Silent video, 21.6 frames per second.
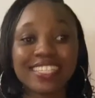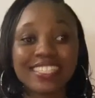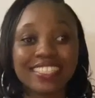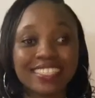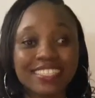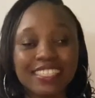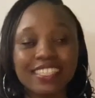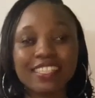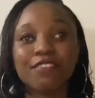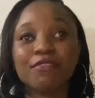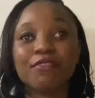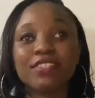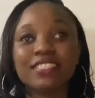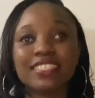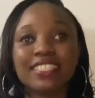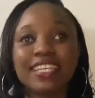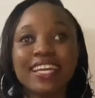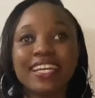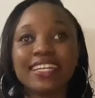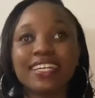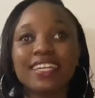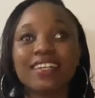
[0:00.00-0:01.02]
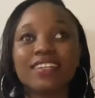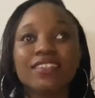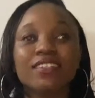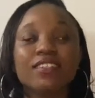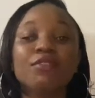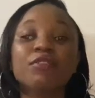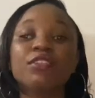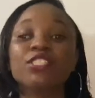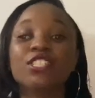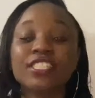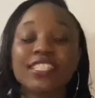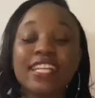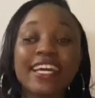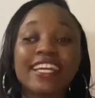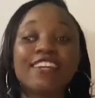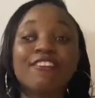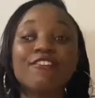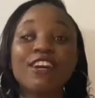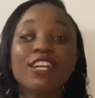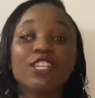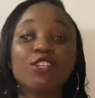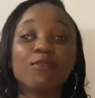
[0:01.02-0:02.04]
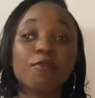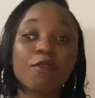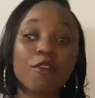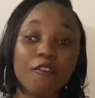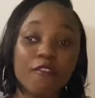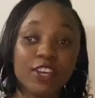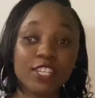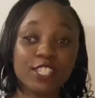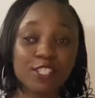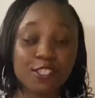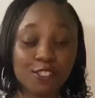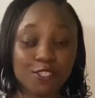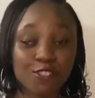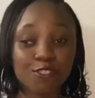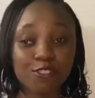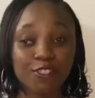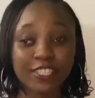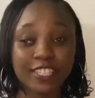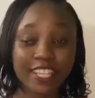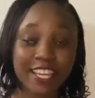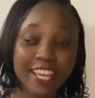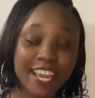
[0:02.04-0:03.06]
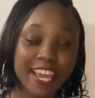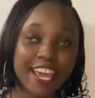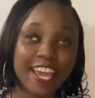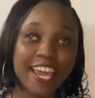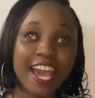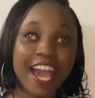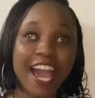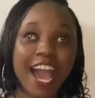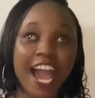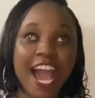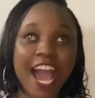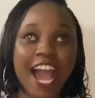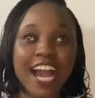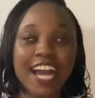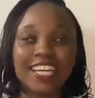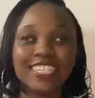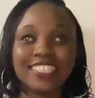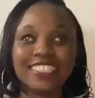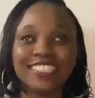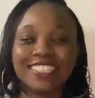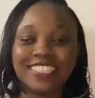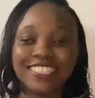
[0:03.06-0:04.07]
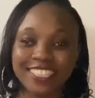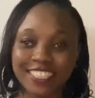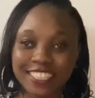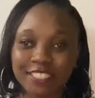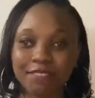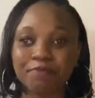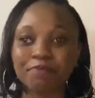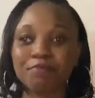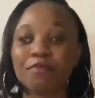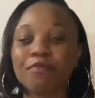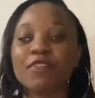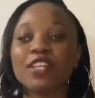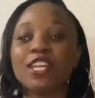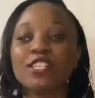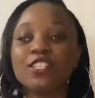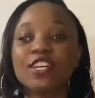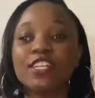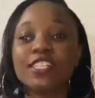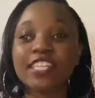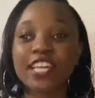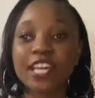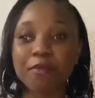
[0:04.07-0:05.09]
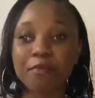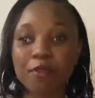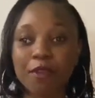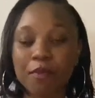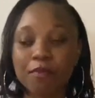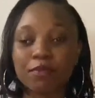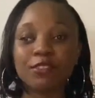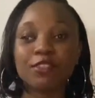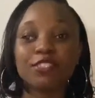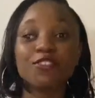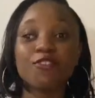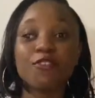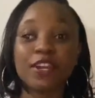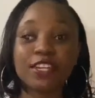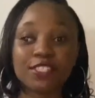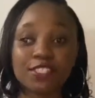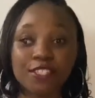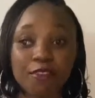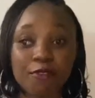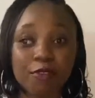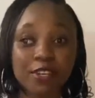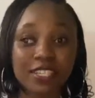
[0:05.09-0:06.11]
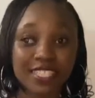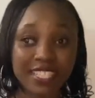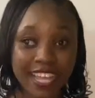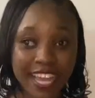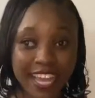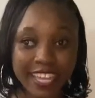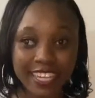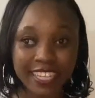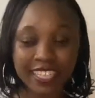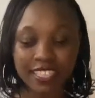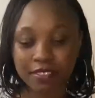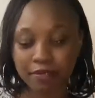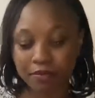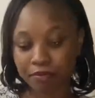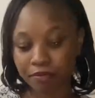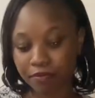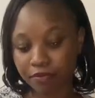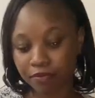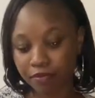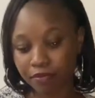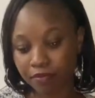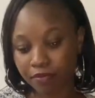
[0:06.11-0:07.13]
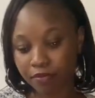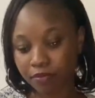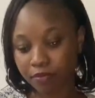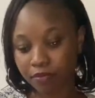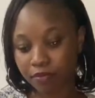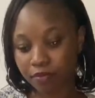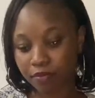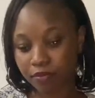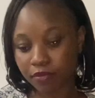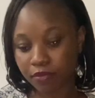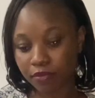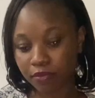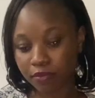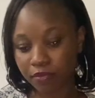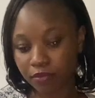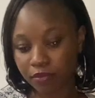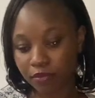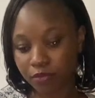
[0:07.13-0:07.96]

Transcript: world. And it's I mean, going forward, people still get to practice this act. It's a good one, you know,